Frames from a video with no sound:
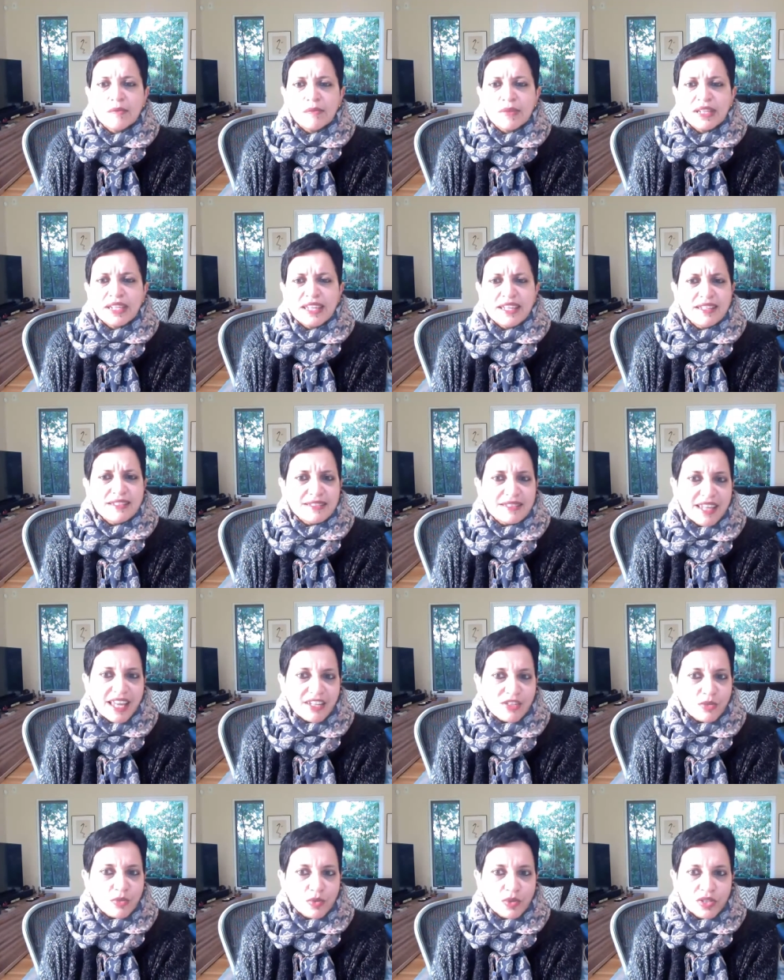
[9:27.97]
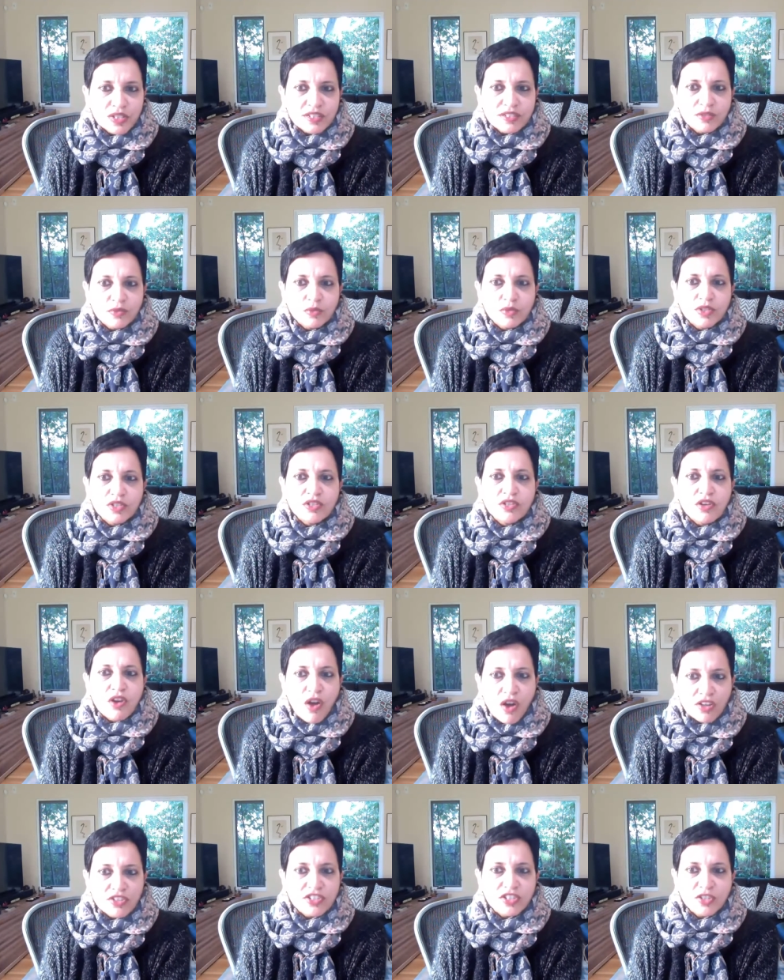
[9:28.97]
but his net worth would
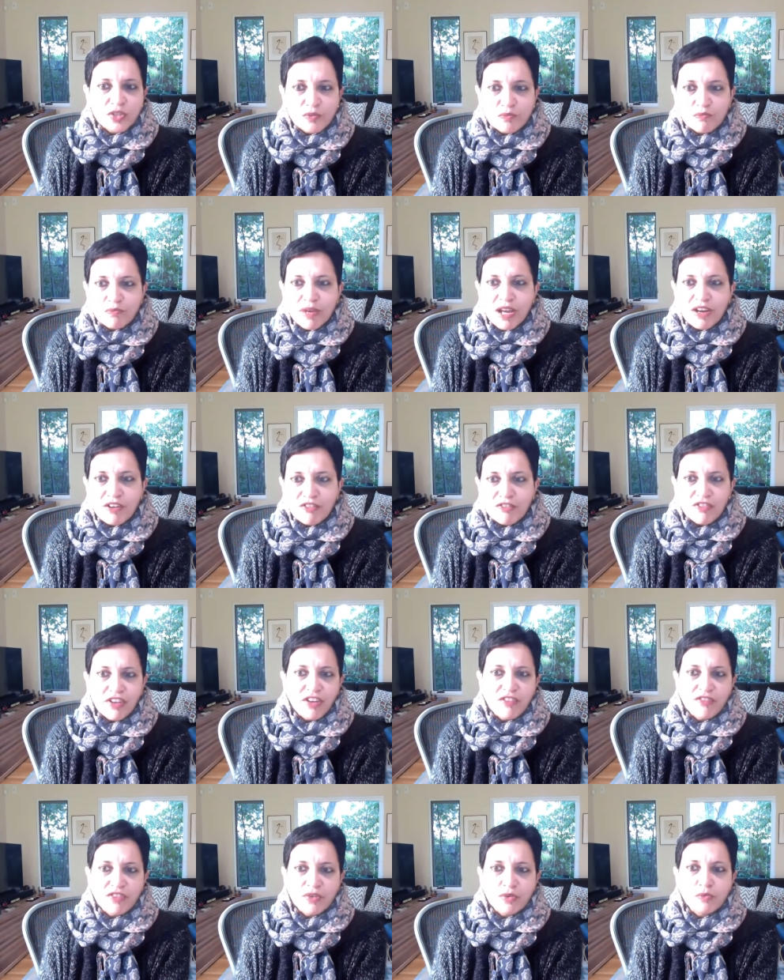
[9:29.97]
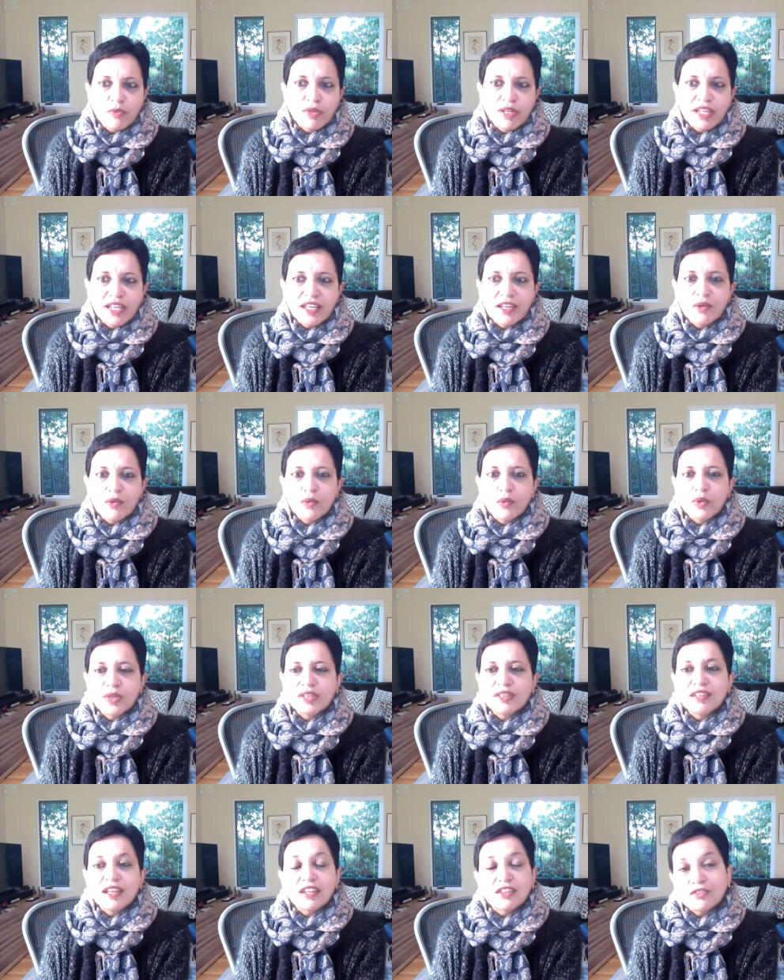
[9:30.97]
not compare favorably
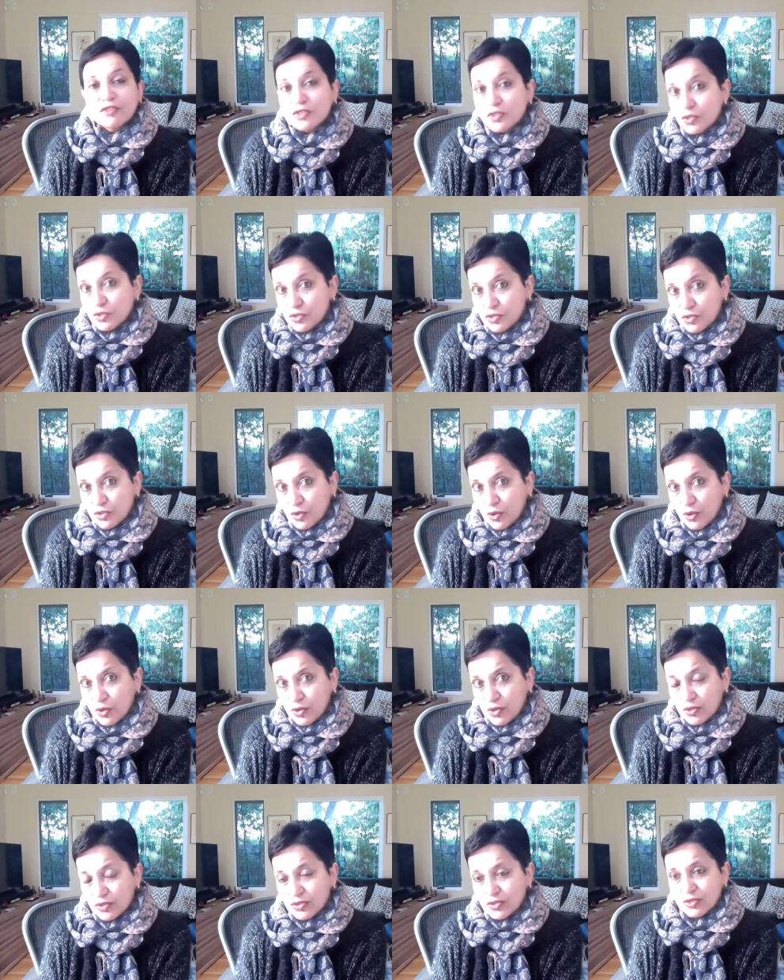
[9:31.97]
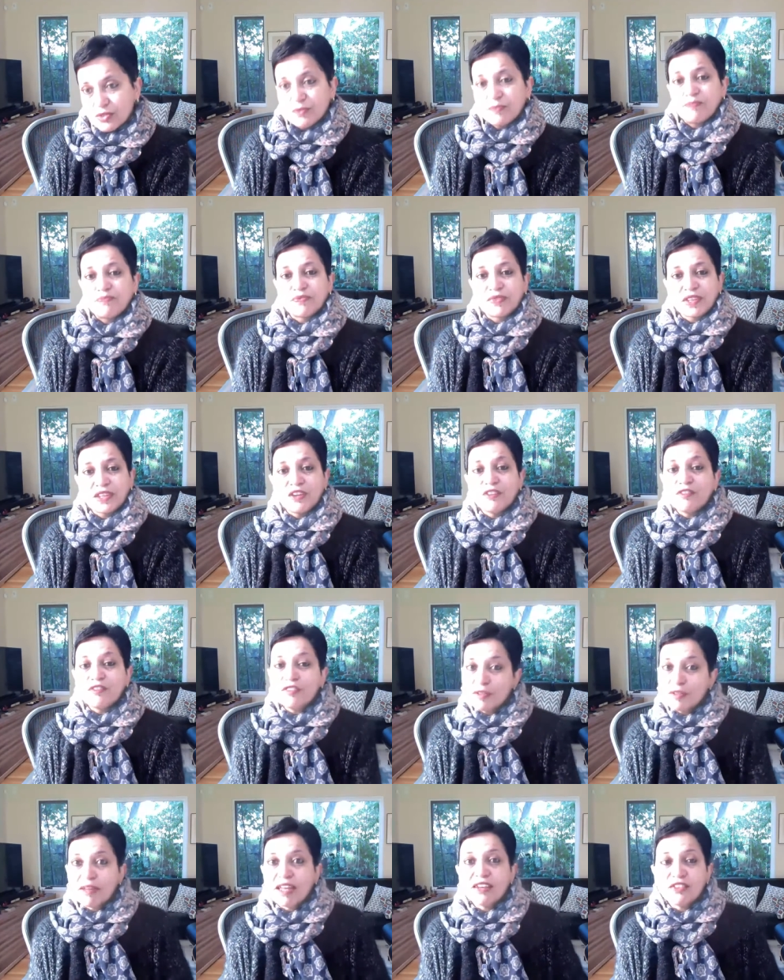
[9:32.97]
with that of George Soros, a
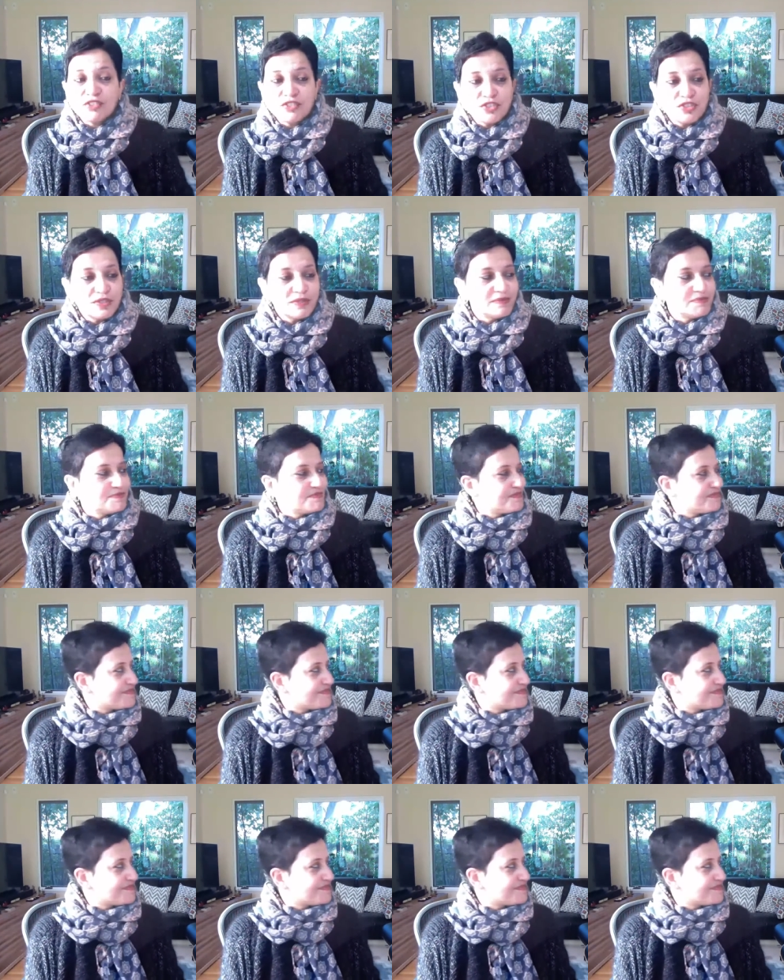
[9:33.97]
fund manager.